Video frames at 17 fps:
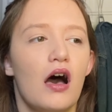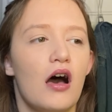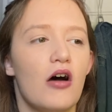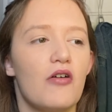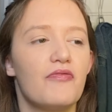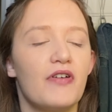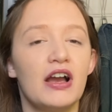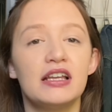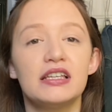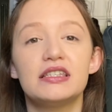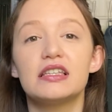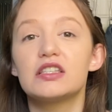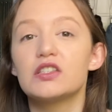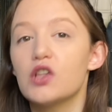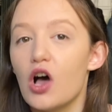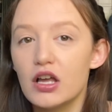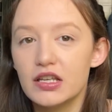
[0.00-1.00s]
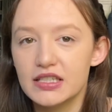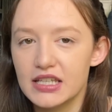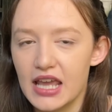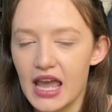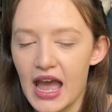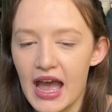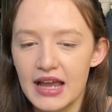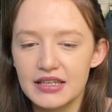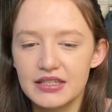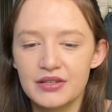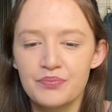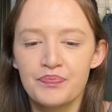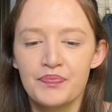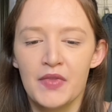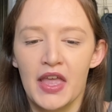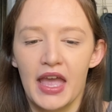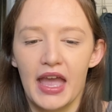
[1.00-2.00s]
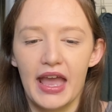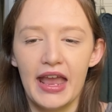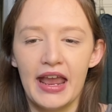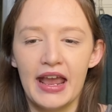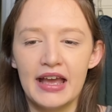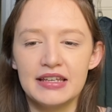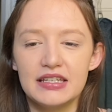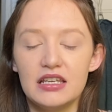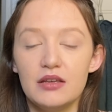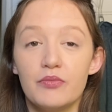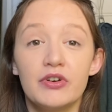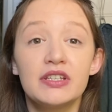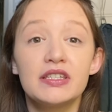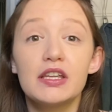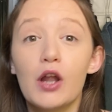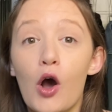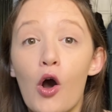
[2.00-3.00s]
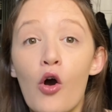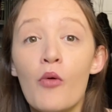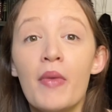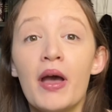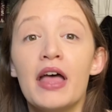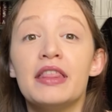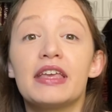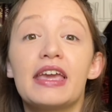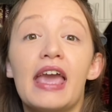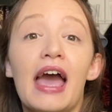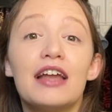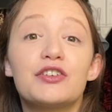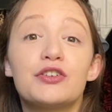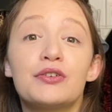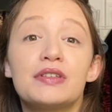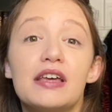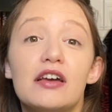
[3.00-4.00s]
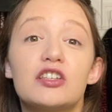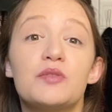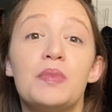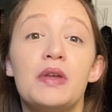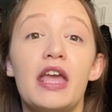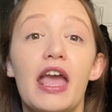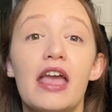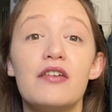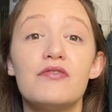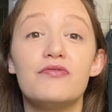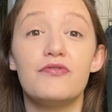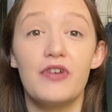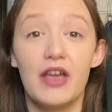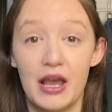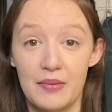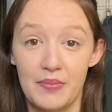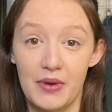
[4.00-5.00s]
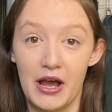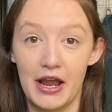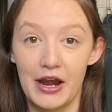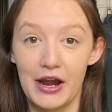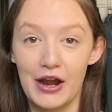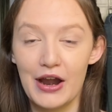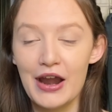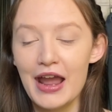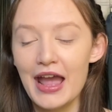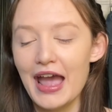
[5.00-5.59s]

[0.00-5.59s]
finds this lost cat, and he brings it home, and the cat turns out to be a vampire.